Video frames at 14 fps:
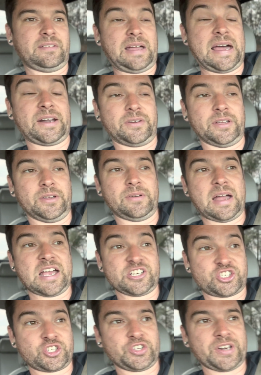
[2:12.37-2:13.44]
I don't know, I
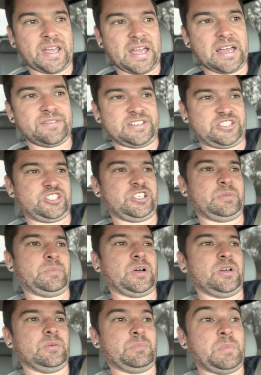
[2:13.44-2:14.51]
should have
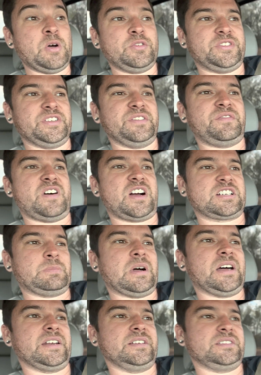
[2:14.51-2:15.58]
bought both of the Fox
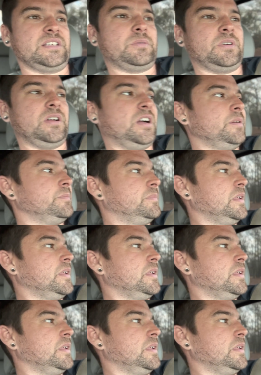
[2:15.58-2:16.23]
bodies that were up